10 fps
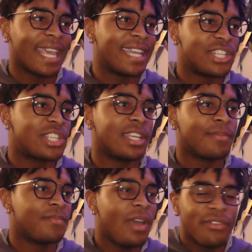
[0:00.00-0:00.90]
edge to
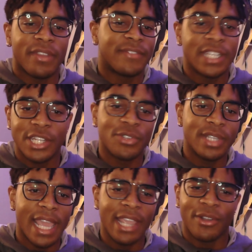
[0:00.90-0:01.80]
a
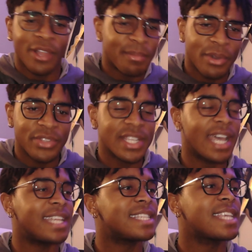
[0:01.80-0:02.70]
15-degree angle on both
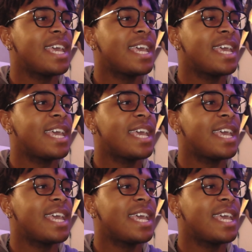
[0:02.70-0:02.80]
sides.